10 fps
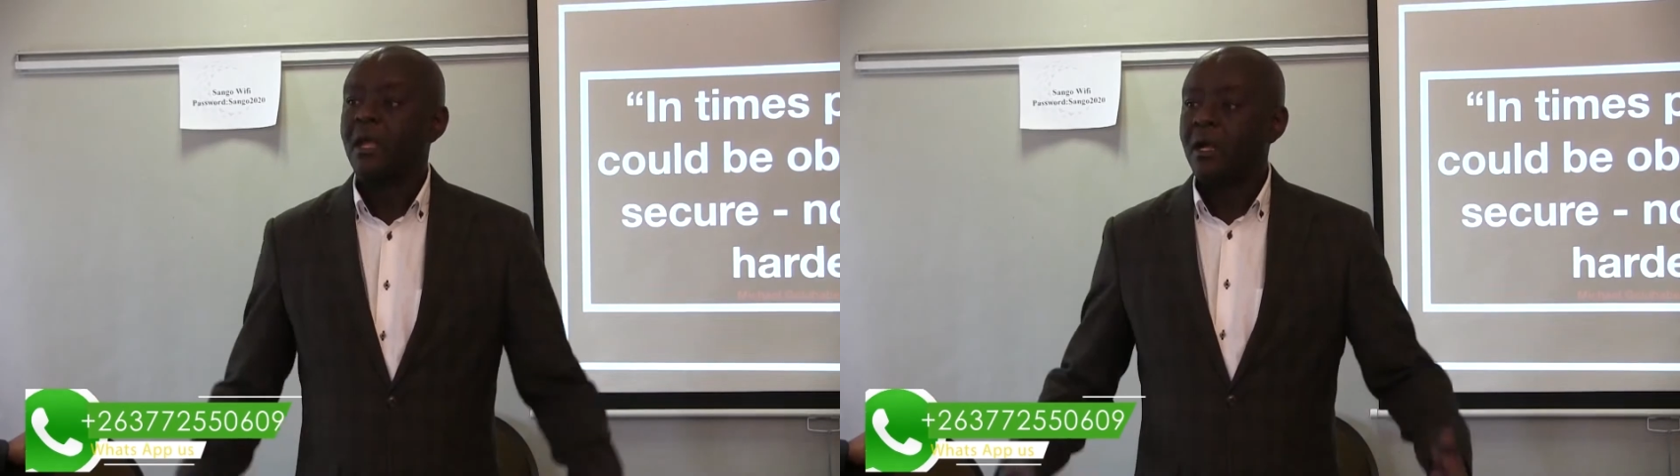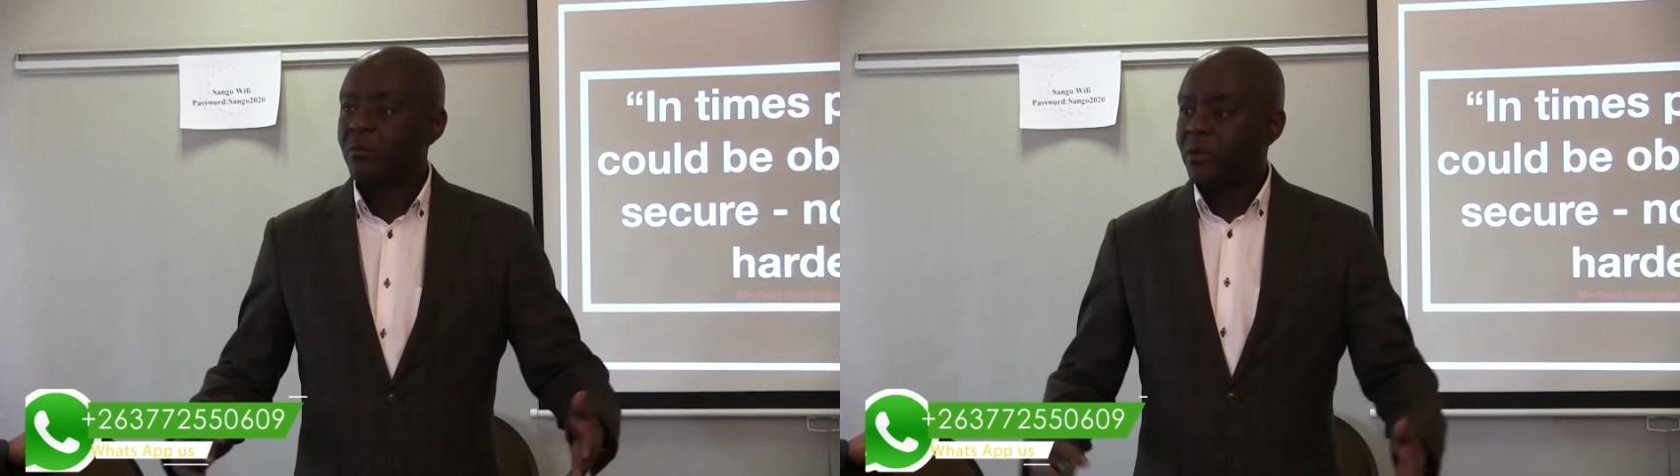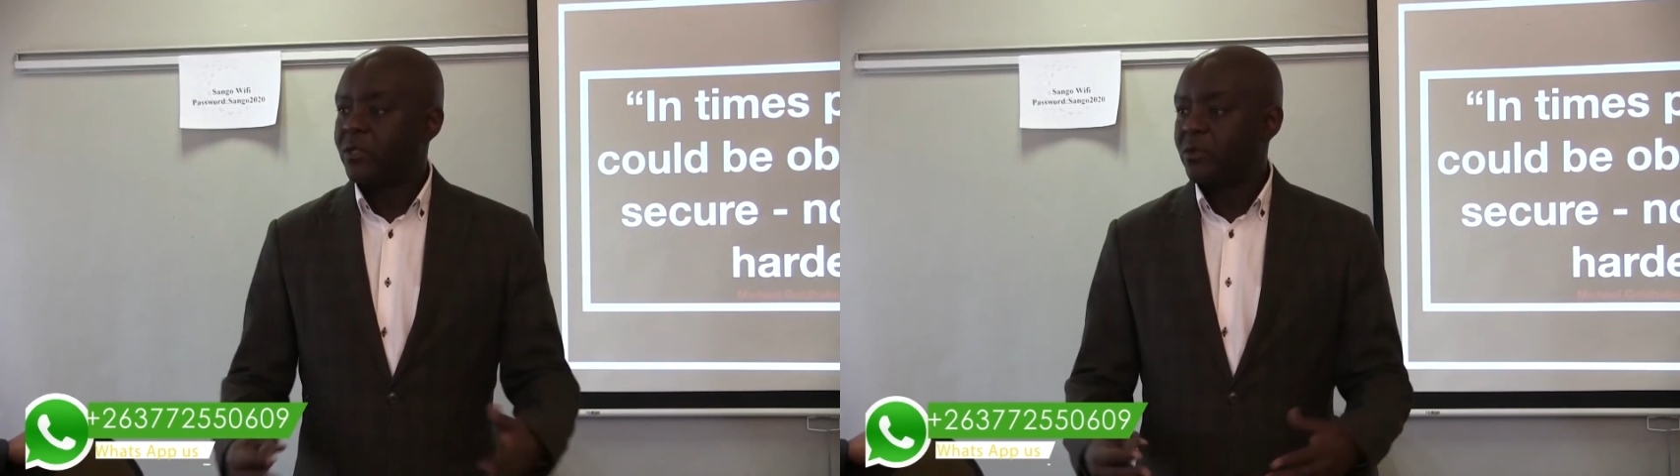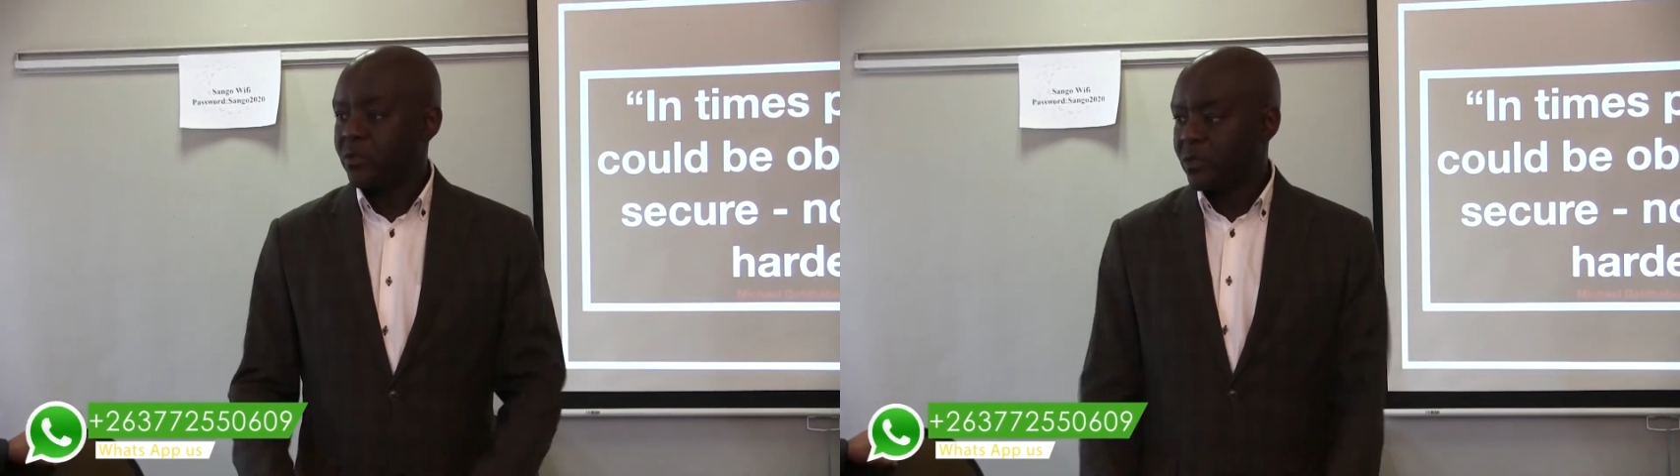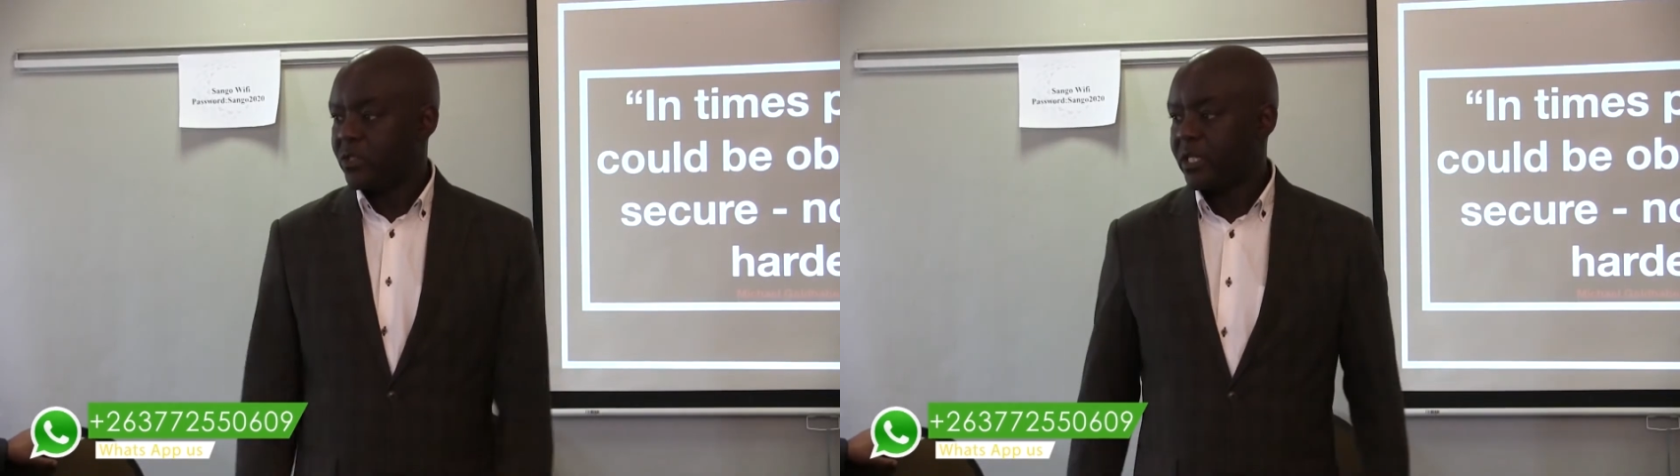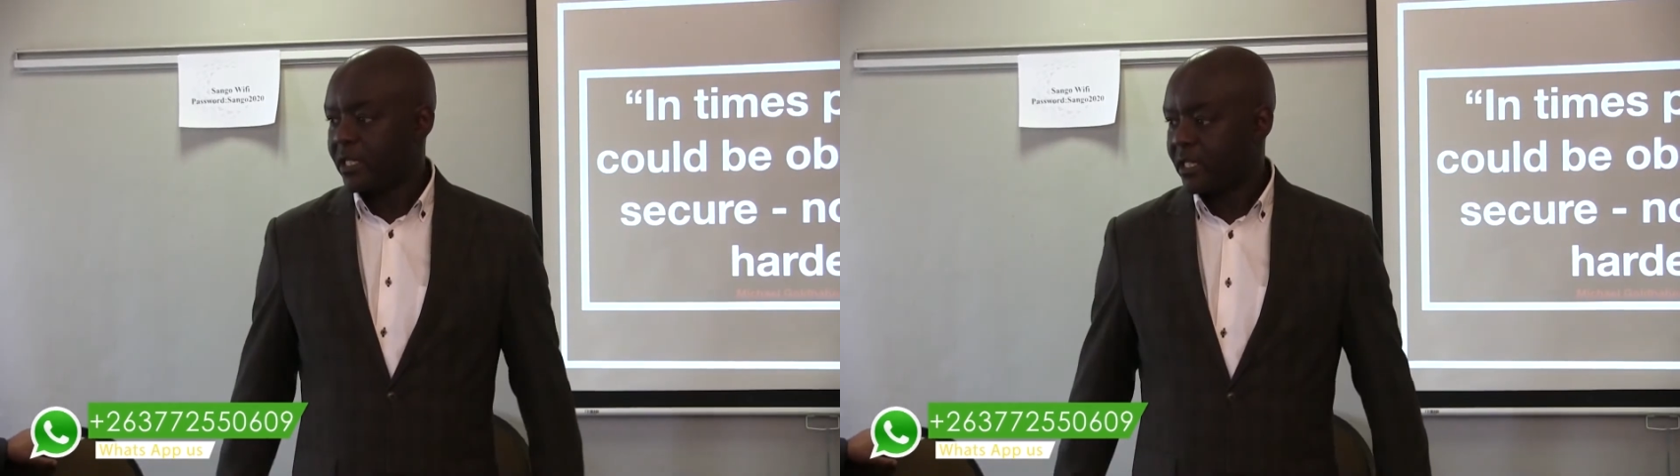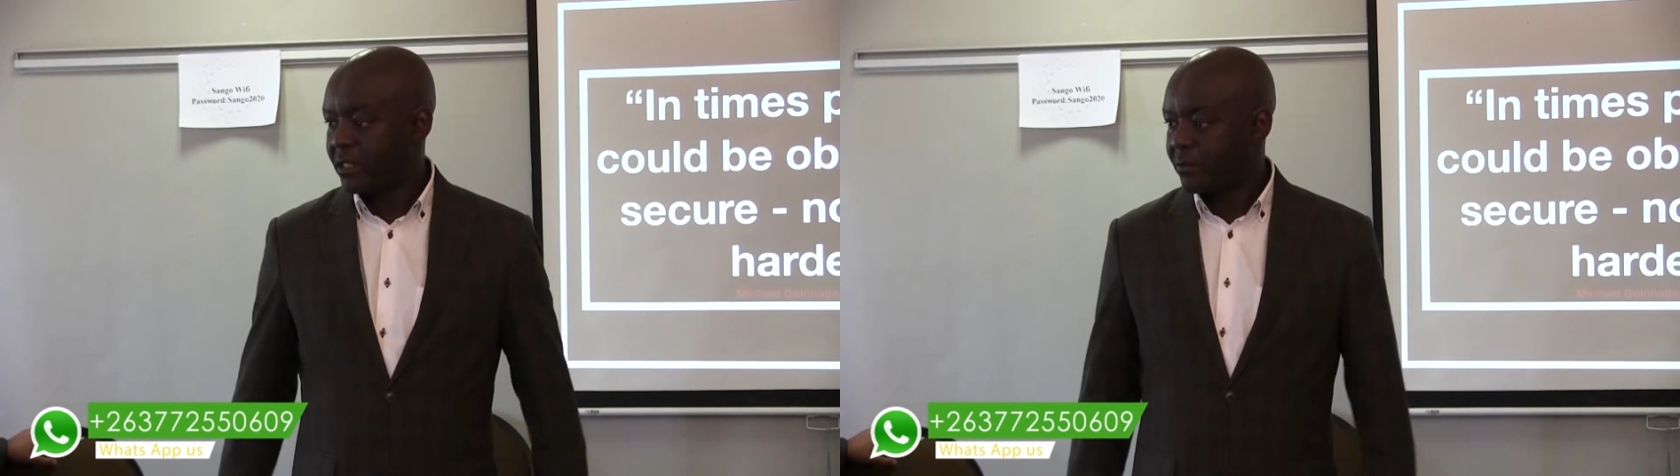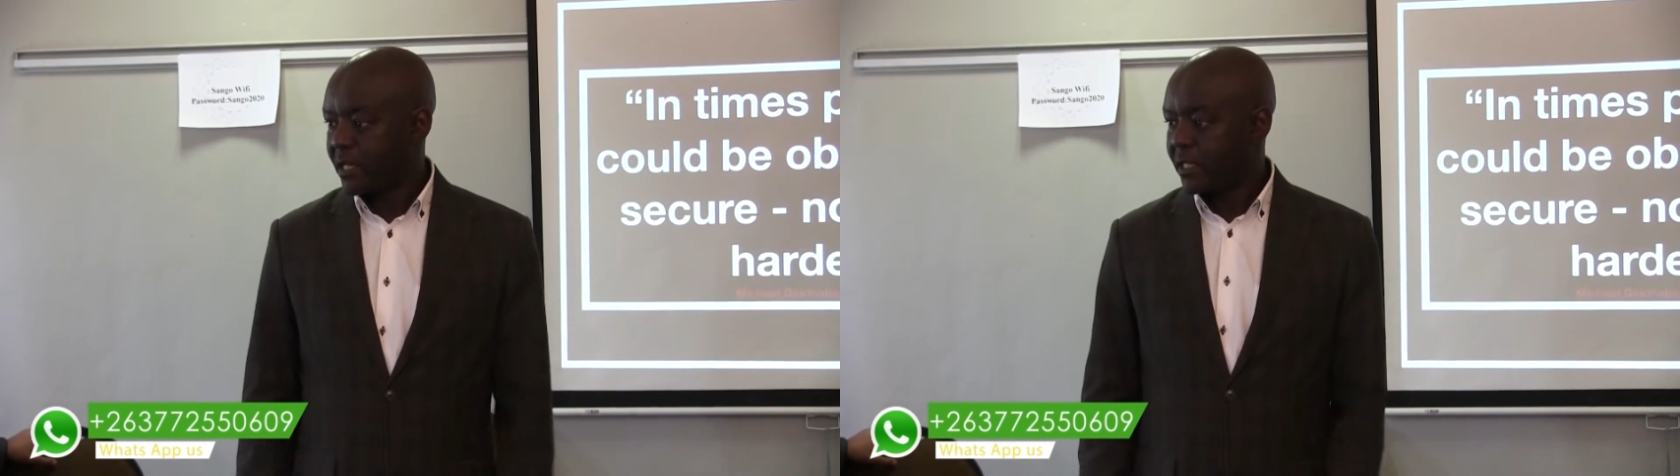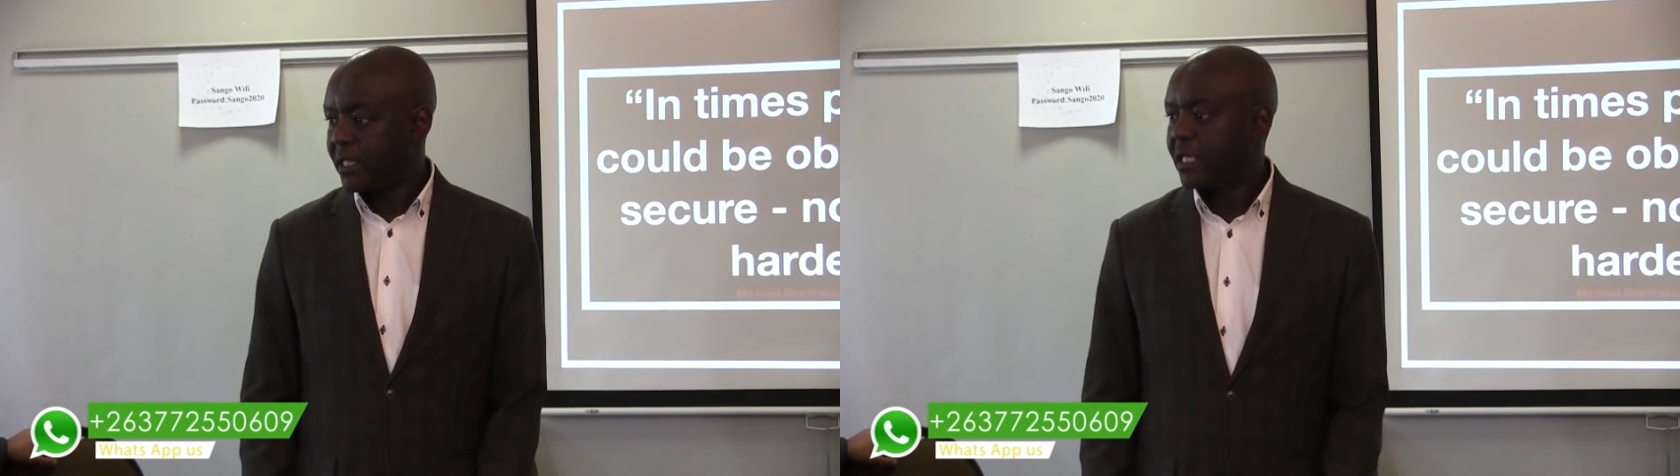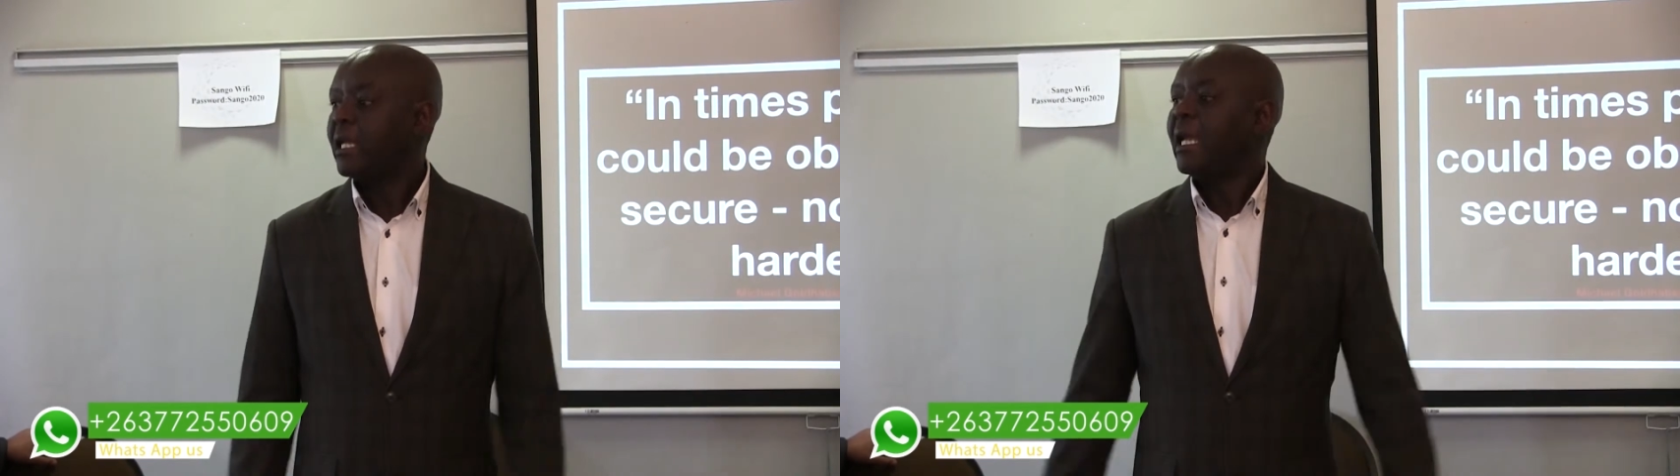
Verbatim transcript: Wow. I'm going to Georgia next month